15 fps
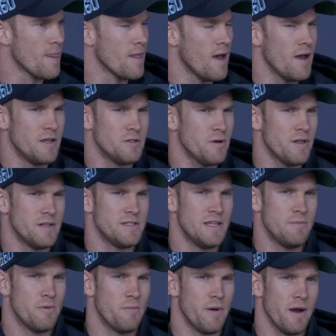I enjoy this
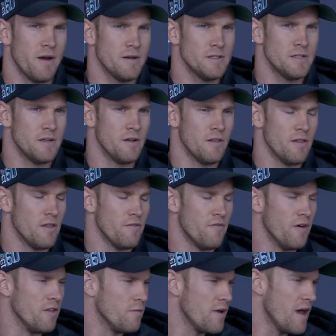team prepares. You know the, the
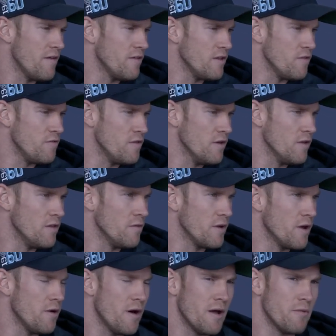fun that we have on the field. We
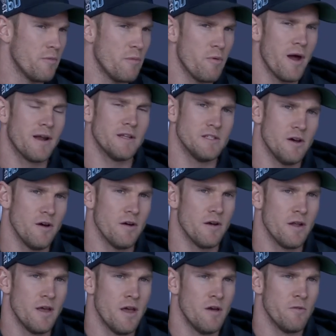go out and we practice hard.
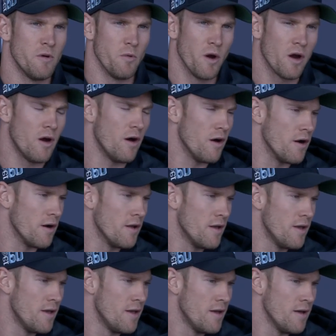We work hard.
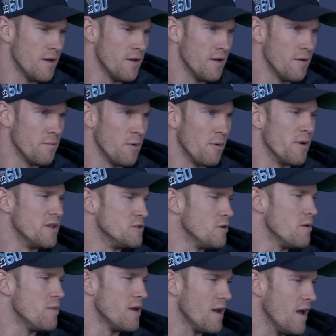Um, but we
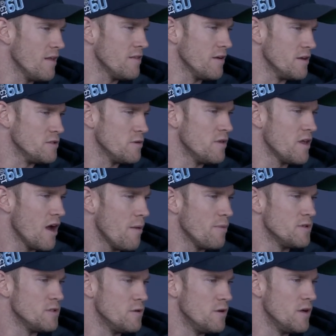enjoy being out there, enjoy the
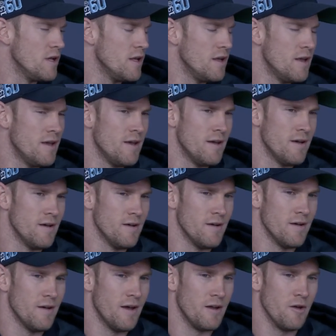opportunity.
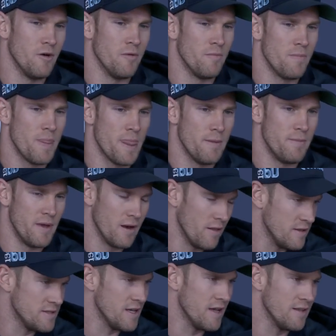Uh, I know being on
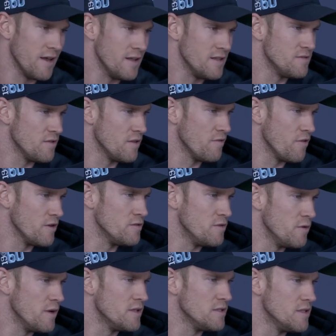the sidelines for the first
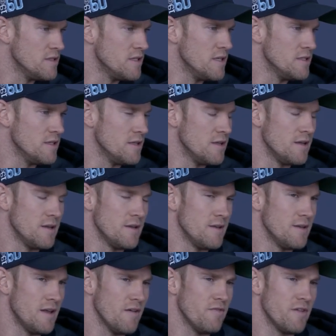few weeks of the season
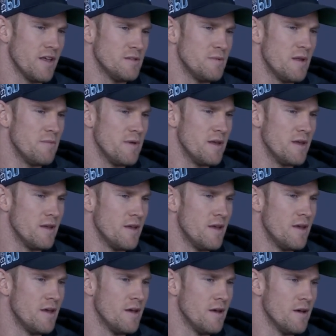definitely has made me
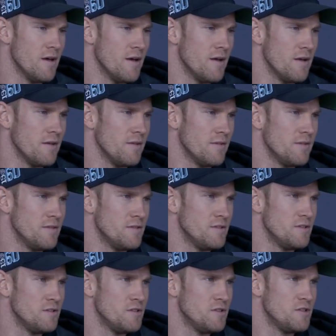uh,
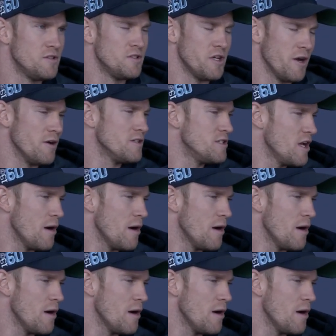cherish the